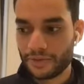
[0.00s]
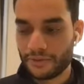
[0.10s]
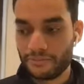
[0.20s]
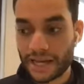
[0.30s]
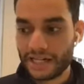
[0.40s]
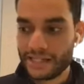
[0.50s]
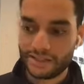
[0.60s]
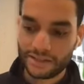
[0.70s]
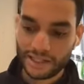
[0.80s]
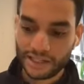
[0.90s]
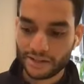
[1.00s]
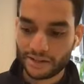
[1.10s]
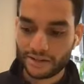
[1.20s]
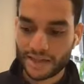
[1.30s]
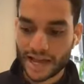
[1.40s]
Bennies
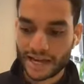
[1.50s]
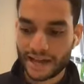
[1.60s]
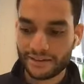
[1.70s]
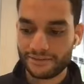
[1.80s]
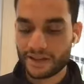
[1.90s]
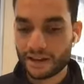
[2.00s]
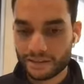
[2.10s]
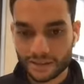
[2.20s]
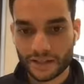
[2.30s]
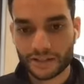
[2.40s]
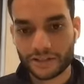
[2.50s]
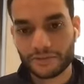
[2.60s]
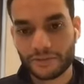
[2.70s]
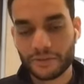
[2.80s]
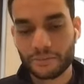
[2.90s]
here that have tons and tons
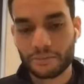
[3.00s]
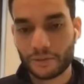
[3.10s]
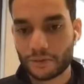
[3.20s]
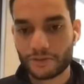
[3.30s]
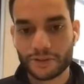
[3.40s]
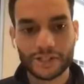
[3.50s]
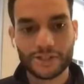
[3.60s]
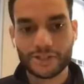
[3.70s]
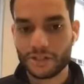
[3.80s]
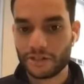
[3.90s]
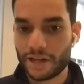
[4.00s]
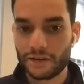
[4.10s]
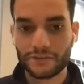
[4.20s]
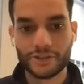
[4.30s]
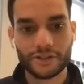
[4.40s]
of brokerage,
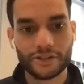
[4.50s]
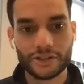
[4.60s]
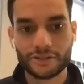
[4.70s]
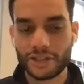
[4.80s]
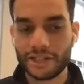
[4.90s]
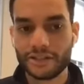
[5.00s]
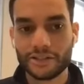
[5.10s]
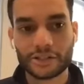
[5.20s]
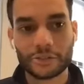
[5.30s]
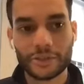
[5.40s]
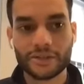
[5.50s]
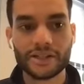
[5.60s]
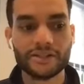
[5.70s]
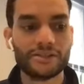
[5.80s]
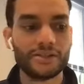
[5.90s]
health insurance related
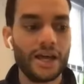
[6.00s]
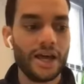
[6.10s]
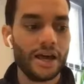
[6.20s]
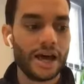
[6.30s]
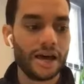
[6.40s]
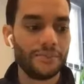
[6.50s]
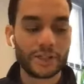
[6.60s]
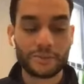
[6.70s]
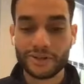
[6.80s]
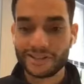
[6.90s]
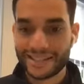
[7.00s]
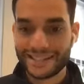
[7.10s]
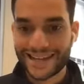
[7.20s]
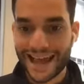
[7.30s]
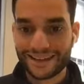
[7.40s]
experience
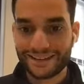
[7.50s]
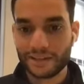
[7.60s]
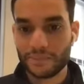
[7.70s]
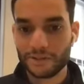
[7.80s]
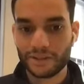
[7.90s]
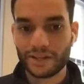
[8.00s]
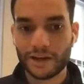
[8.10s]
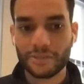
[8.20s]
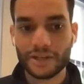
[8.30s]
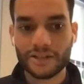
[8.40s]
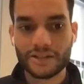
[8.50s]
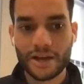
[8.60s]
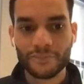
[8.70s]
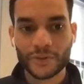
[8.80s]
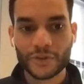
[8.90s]
in tech and building companies.
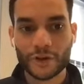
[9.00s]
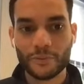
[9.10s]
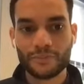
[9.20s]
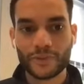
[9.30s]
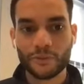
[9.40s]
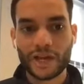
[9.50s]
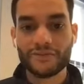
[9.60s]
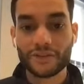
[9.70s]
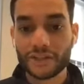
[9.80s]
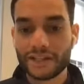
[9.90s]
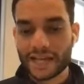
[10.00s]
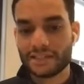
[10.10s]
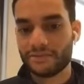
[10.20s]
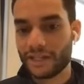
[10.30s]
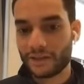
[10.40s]
So we have a good
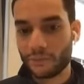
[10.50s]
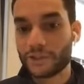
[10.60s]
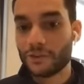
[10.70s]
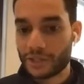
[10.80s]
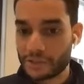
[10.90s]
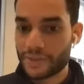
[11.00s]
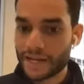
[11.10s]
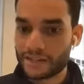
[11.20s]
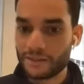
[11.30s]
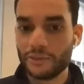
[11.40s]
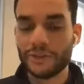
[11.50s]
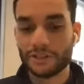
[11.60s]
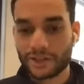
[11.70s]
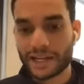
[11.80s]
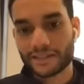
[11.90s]
guess of like what to expect when we
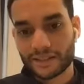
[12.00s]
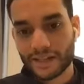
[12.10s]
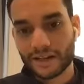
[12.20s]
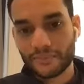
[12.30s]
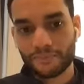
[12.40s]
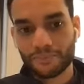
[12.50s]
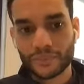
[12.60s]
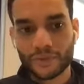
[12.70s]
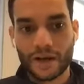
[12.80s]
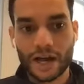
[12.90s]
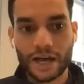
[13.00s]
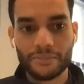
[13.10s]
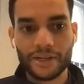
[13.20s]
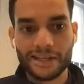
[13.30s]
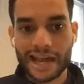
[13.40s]
look at the data.
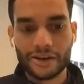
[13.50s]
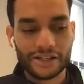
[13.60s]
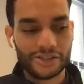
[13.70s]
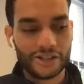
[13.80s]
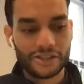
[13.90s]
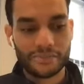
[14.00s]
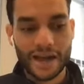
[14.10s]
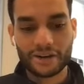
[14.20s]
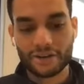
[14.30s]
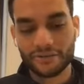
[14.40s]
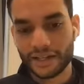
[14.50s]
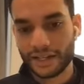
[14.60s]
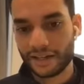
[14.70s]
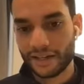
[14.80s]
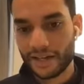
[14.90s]
And now it's just a matter of
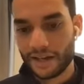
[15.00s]
like,